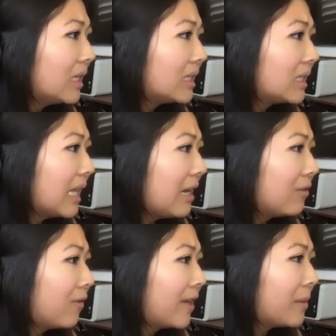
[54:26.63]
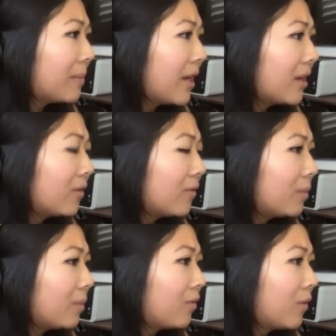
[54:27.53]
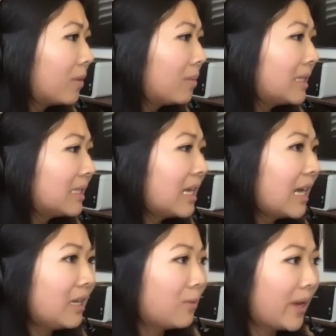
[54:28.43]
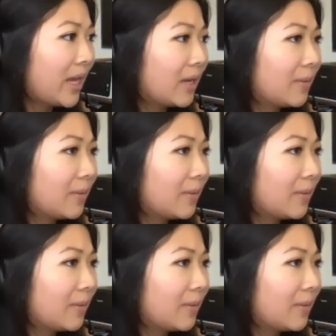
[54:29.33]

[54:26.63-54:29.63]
Is Cloudflare better for performance in any way?